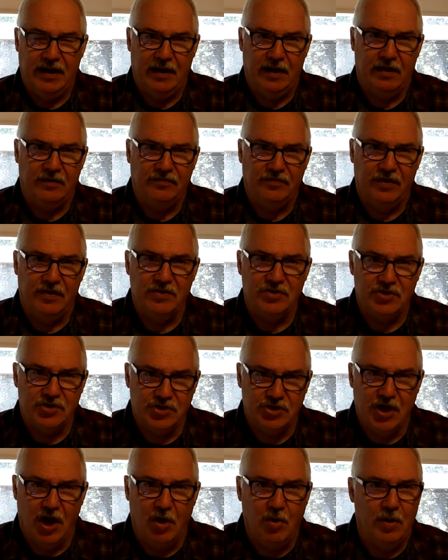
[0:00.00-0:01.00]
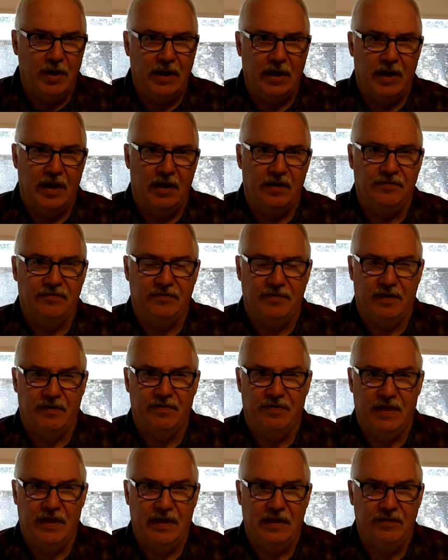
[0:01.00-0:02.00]
us and showing us the
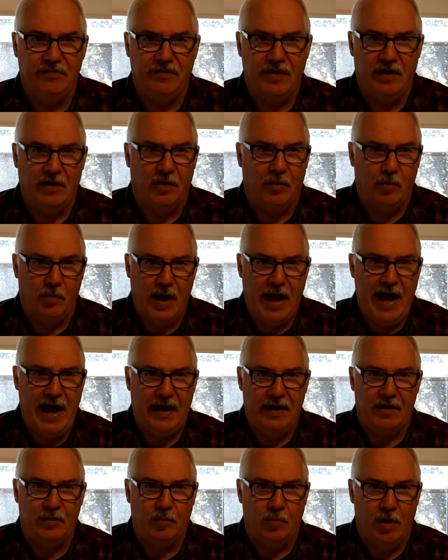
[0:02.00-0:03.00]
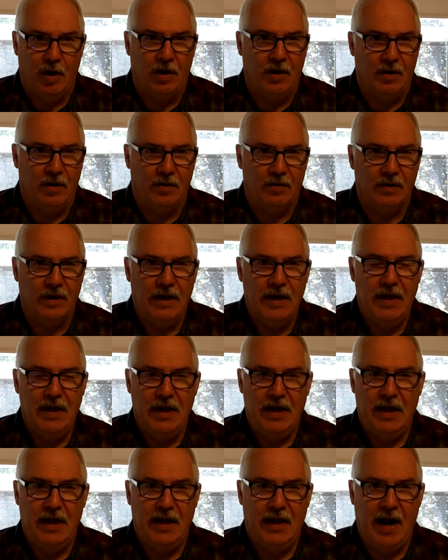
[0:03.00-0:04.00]
things that are right and wrong
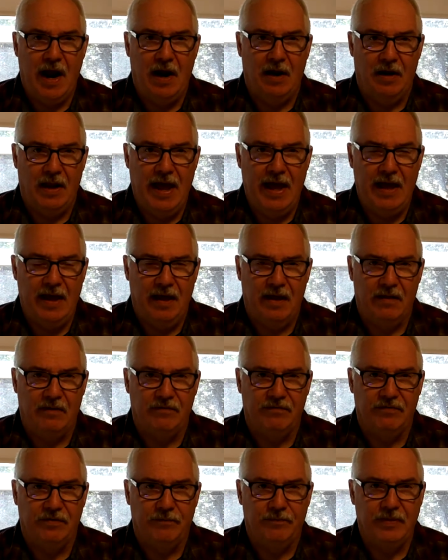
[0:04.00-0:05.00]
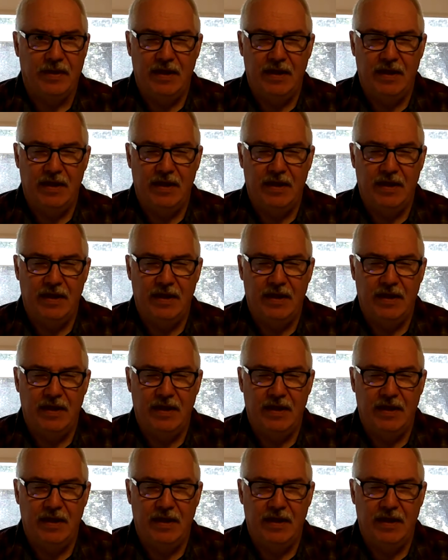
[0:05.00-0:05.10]
in our lives.